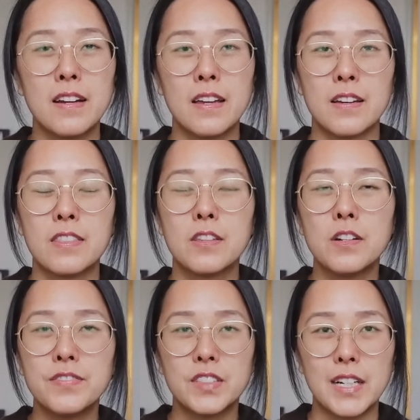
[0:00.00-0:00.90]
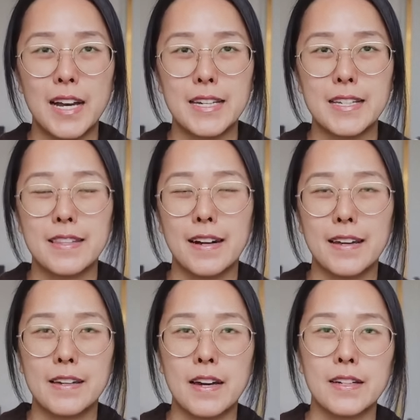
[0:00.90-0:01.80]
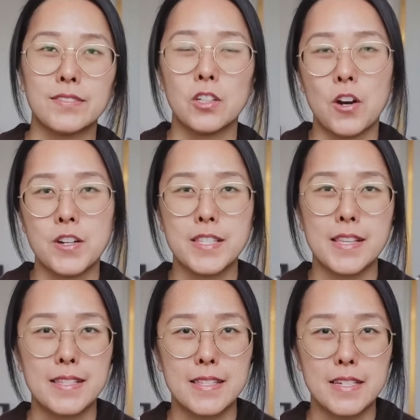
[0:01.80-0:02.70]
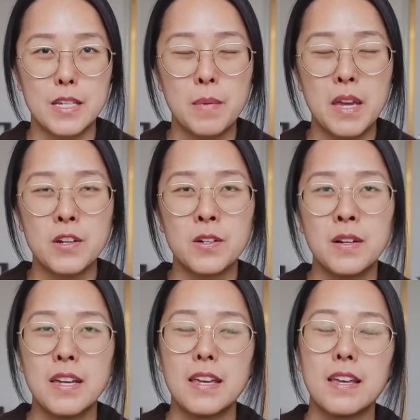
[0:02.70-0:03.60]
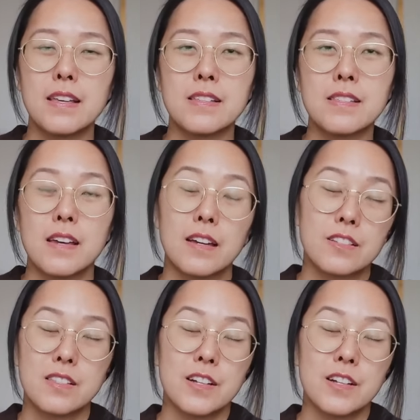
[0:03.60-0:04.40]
And a third variety that I got of a large slicing tomato it's